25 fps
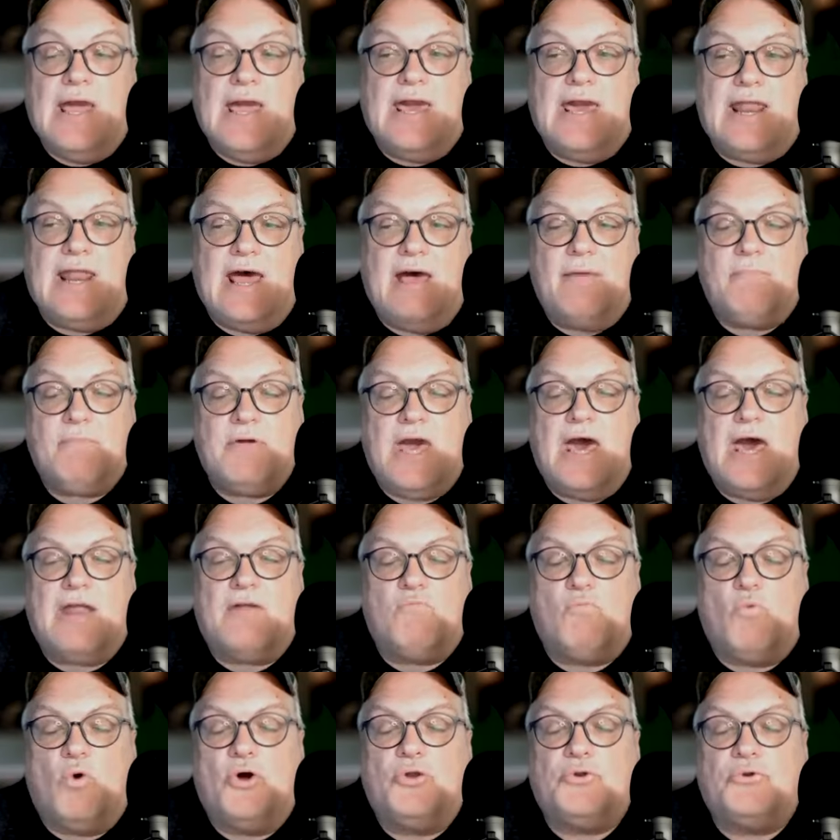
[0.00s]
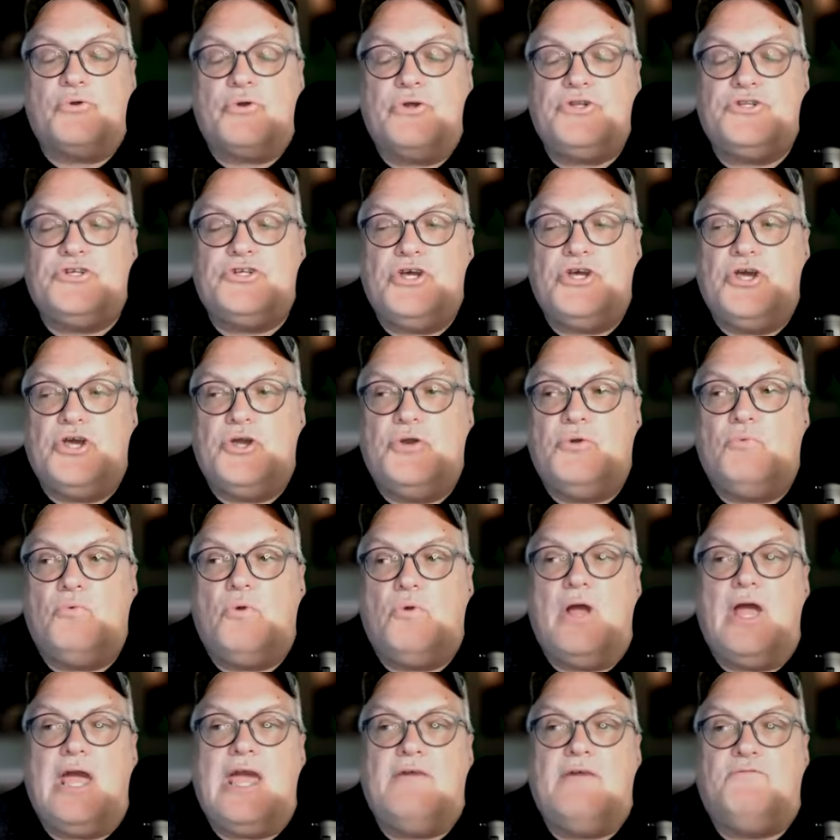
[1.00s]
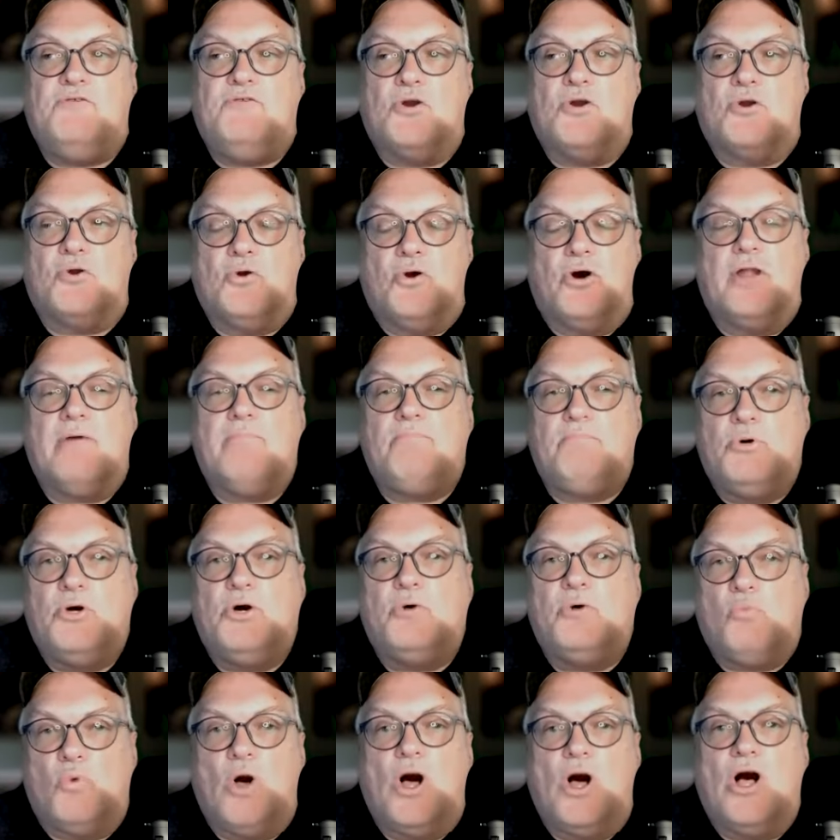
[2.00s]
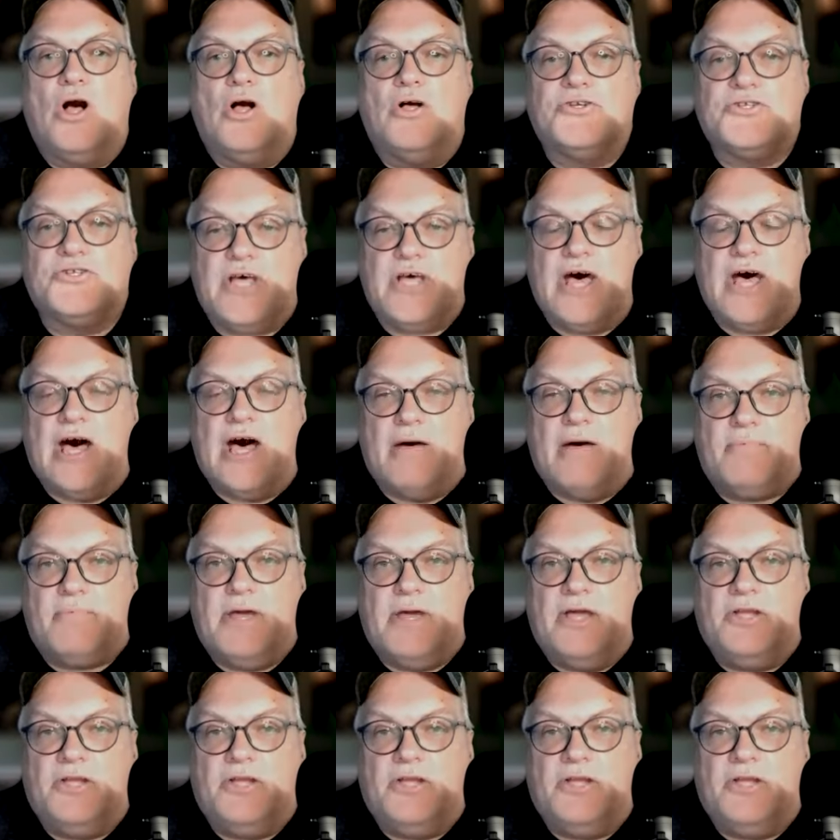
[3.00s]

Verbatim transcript: and I'm kind of wondering too if you're going to put walls up